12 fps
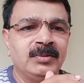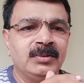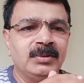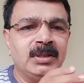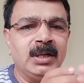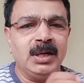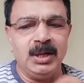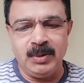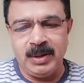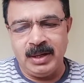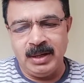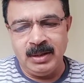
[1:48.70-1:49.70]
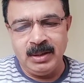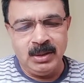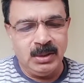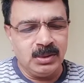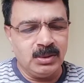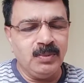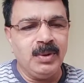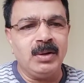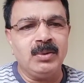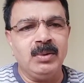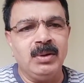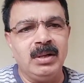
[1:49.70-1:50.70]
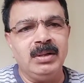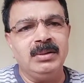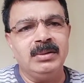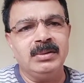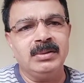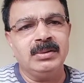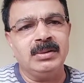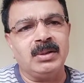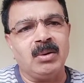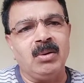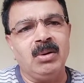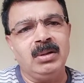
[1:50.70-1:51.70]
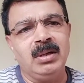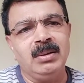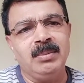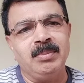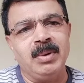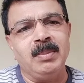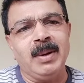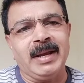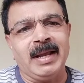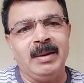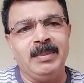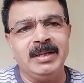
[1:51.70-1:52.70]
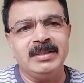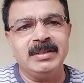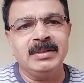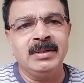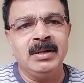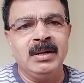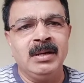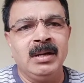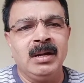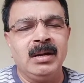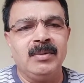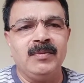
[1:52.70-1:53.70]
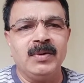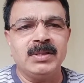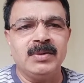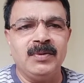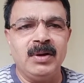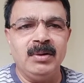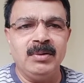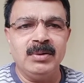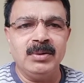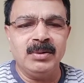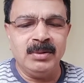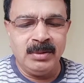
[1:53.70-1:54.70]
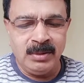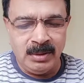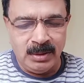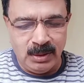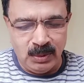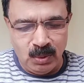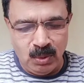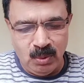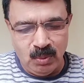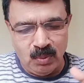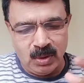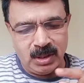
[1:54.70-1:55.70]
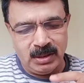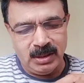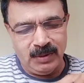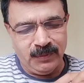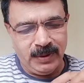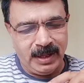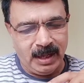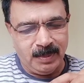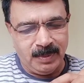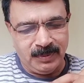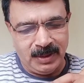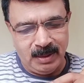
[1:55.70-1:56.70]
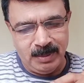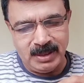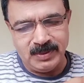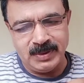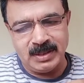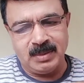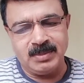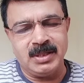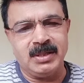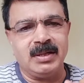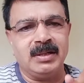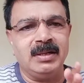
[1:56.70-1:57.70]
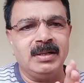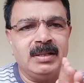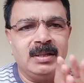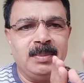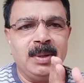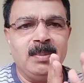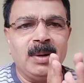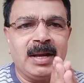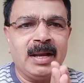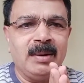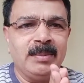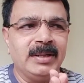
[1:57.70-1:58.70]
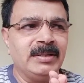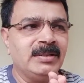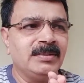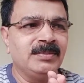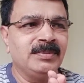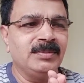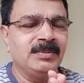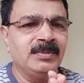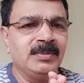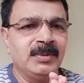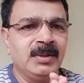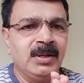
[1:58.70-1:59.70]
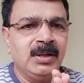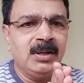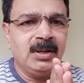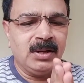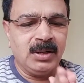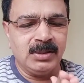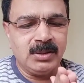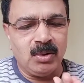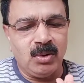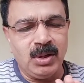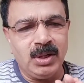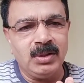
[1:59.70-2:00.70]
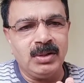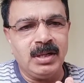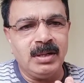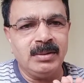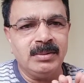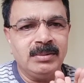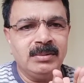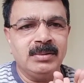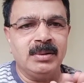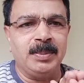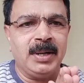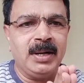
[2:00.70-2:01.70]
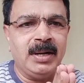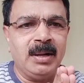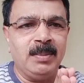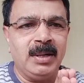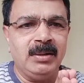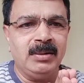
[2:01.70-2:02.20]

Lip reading: 13 to 18. So we have to learn that all the p black elements. First of all, you know what are the different type of the elements which comes under that, the p black elements. As according to the period table,